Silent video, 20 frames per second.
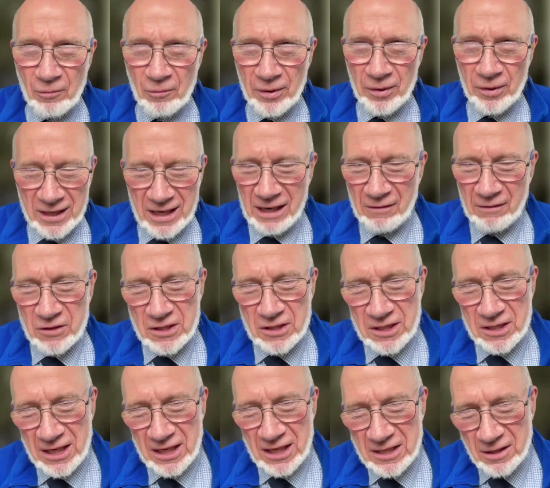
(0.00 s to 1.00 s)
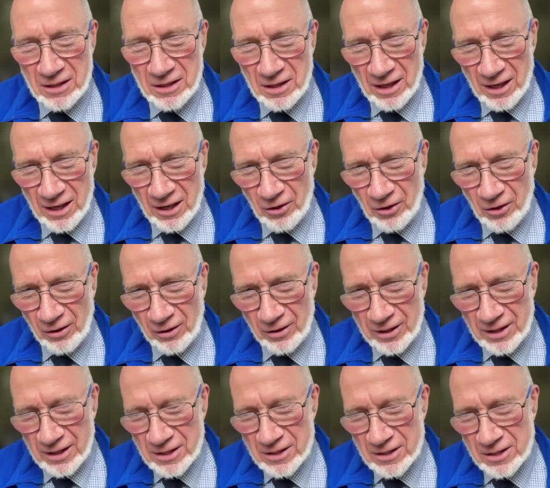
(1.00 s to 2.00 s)
But you have to say to their
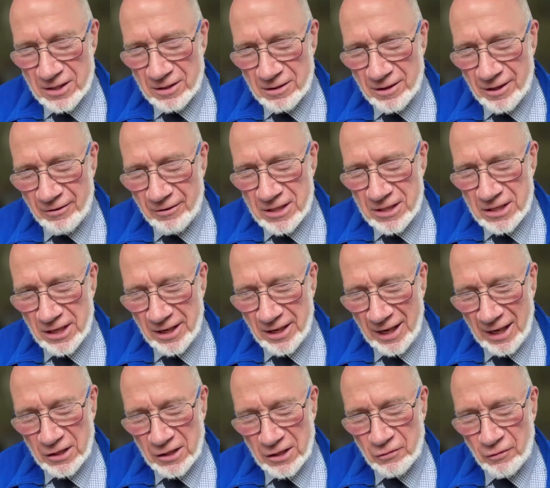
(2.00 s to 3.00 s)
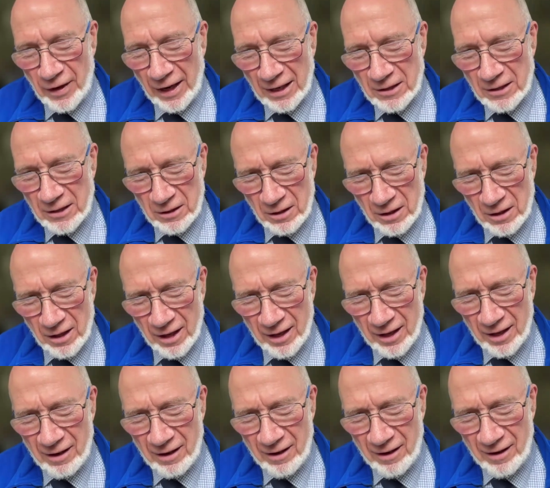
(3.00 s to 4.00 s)
colleagues, there is an X factor
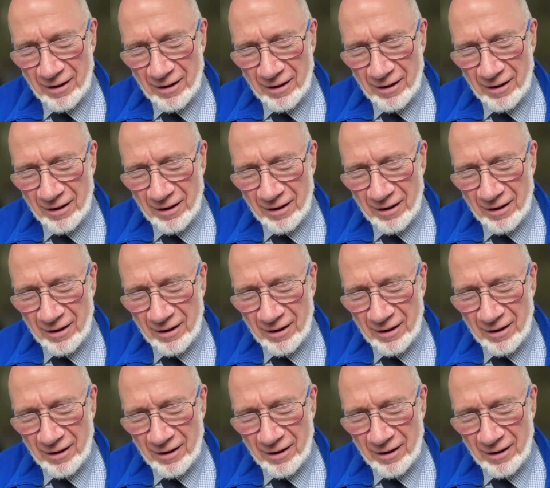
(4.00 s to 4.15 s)
there